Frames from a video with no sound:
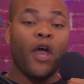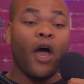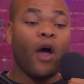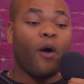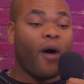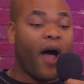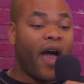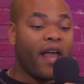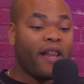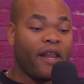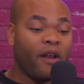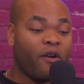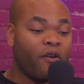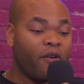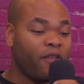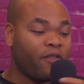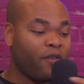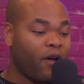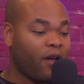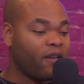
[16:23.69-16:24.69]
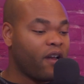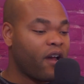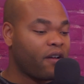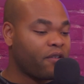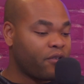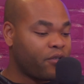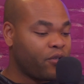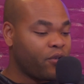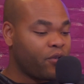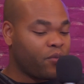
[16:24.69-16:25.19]
No, I literally thought
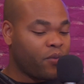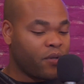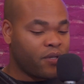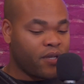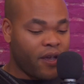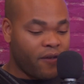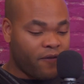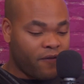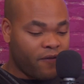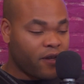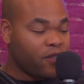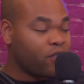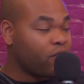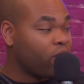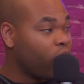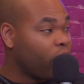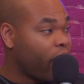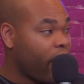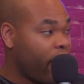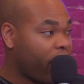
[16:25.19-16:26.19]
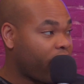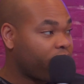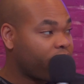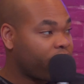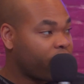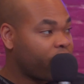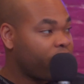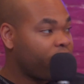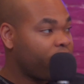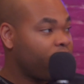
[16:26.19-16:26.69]
Dr. Seuss was a fictional
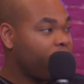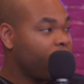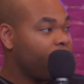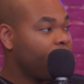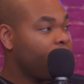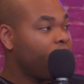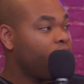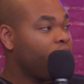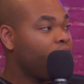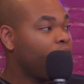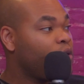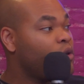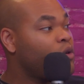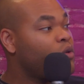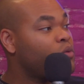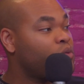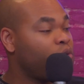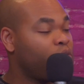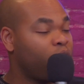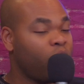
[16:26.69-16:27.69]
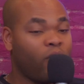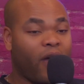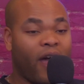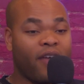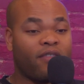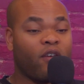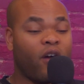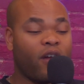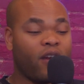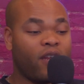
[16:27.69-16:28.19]
character, who
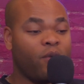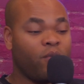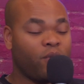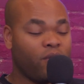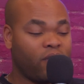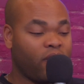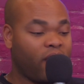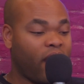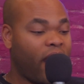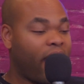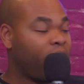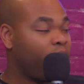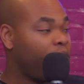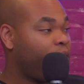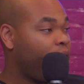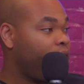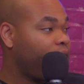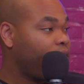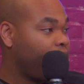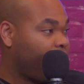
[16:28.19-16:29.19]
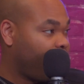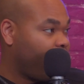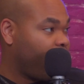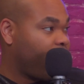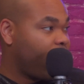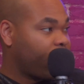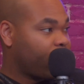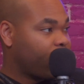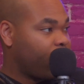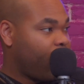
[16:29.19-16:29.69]
I thought he was the guy who ate the green
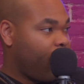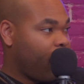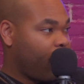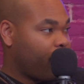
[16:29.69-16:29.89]
eggs and